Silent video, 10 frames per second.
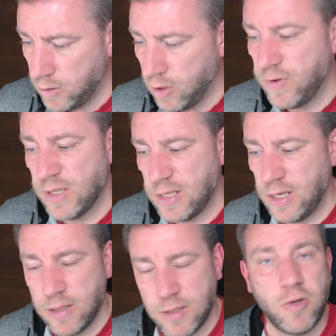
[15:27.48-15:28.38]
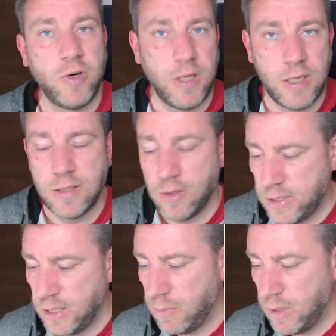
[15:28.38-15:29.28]
obviously, sorry, it's not
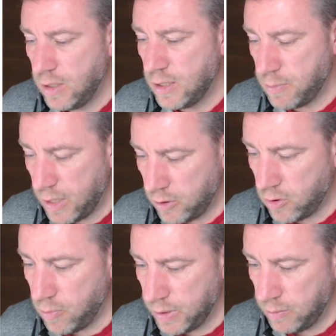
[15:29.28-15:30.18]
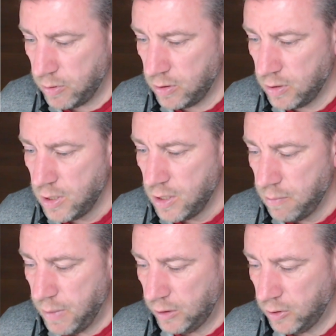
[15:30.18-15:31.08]
Zigbee, it's Matter compatible,
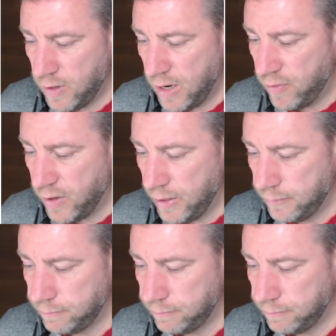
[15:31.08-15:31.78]
Matter Wi-Fi.